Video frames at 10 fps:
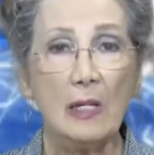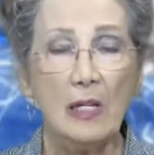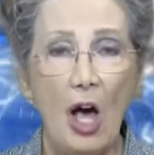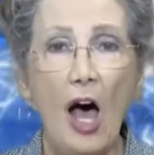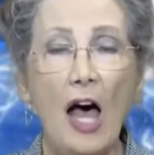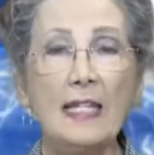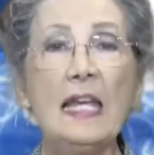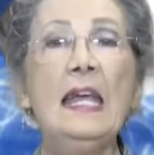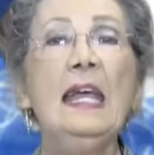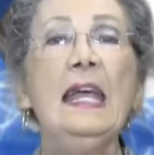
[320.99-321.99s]
God
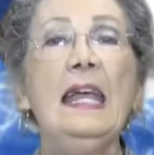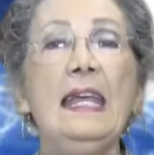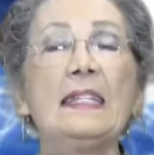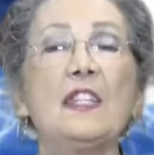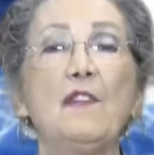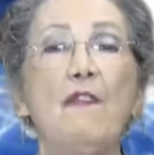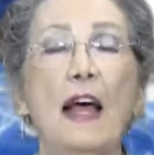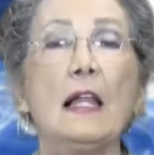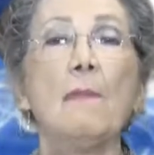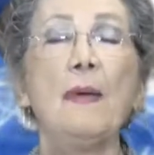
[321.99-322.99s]
is
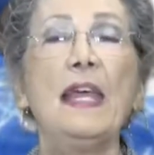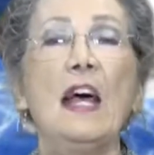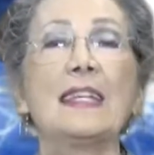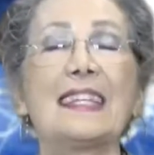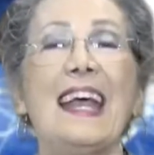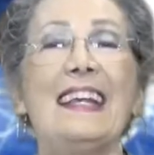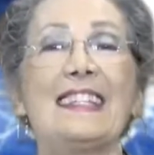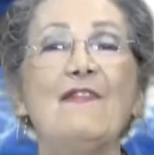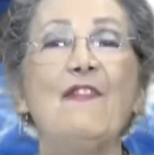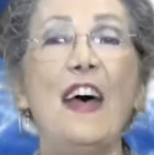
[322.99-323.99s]
developing us as
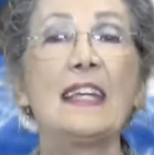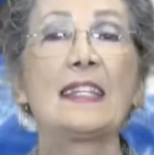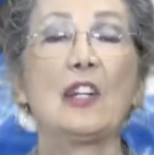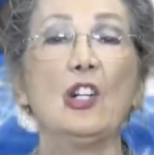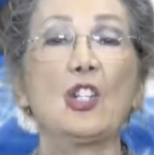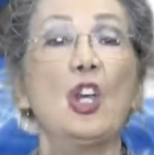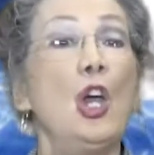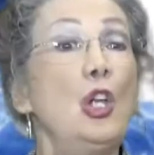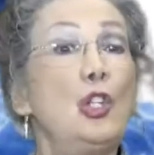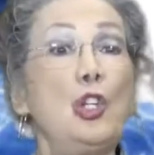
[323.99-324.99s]
vessels
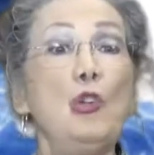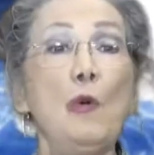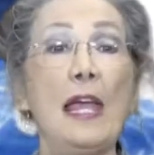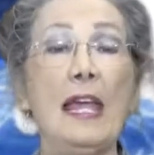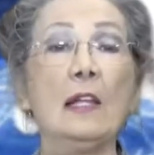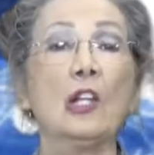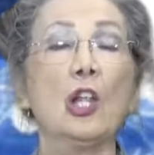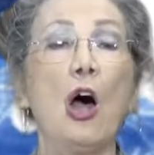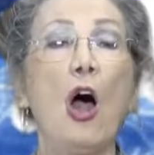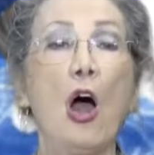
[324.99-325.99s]
to
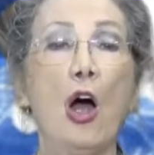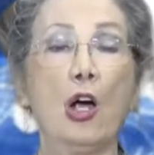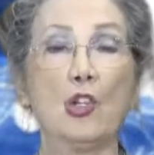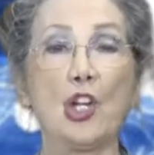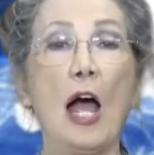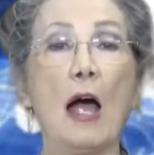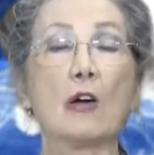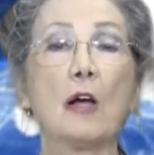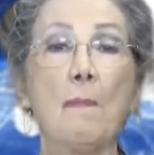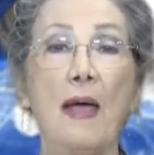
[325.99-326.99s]
enlarge our
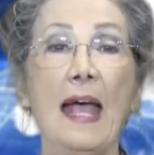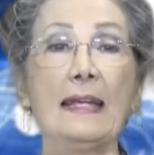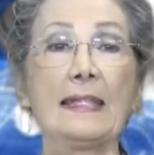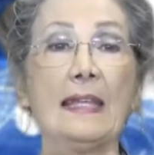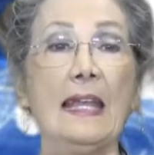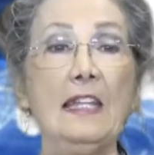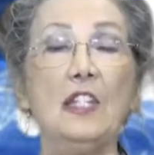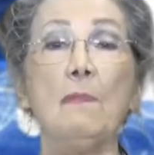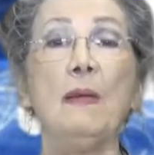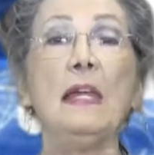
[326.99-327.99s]
capacity
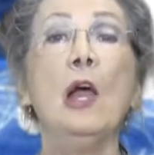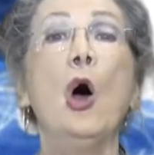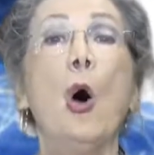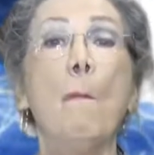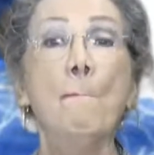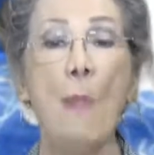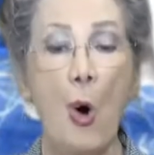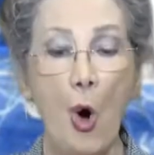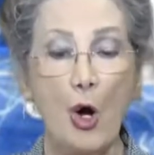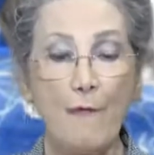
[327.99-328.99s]
to be
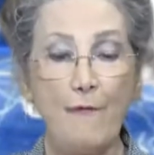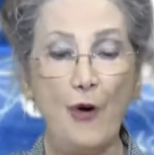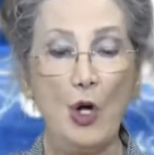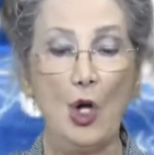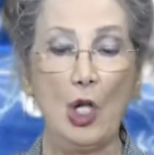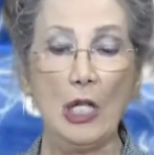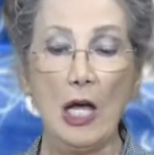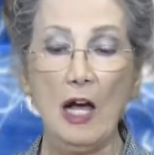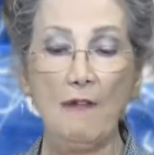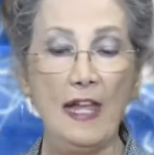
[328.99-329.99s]
more full
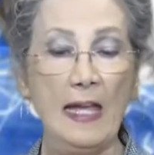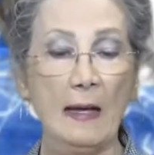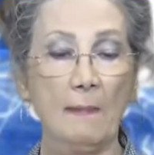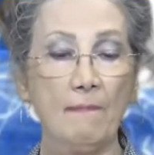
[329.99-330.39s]
of Him.